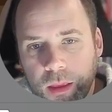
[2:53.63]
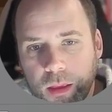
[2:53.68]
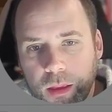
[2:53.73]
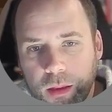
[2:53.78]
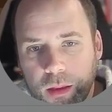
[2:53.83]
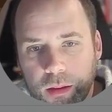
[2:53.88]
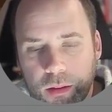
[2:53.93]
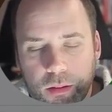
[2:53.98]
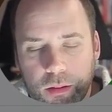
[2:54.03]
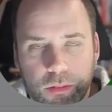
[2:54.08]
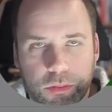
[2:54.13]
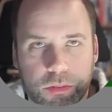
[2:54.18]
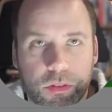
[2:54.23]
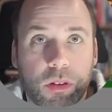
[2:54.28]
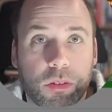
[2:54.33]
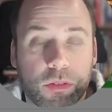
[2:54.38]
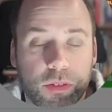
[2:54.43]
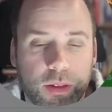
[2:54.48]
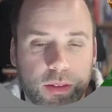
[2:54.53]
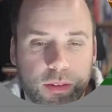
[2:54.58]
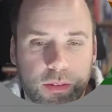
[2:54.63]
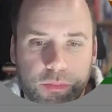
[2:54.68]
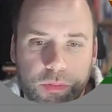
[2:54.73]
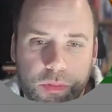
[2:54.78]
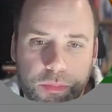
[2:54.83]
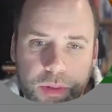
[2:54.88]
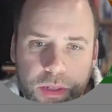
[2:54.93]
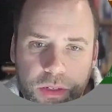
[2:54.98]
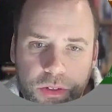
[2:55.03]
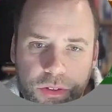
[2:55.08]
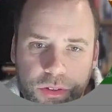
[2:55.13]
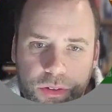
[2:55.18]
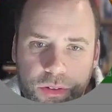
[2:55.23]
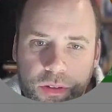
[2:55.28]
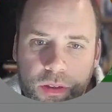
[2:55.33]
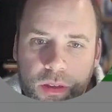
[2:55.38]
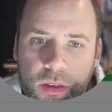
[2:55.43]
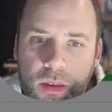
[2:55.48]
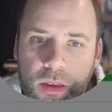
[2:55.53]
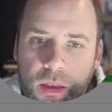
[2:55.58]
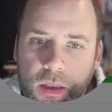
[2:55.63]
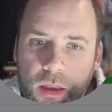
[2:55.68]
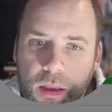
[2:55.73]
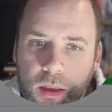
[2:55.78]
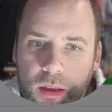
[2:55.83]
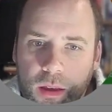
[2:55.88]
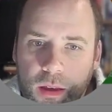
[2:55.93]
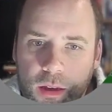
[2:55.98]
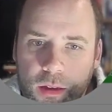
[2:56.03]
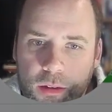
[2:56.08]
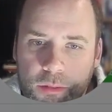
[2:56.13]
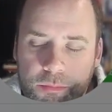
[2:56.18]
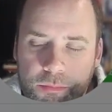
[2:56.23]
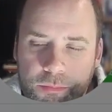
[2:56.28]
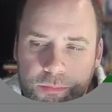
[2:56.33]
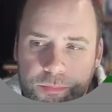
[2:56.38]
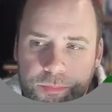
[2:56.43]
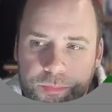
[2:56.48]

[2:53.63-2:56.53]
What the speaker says: of contact information, um,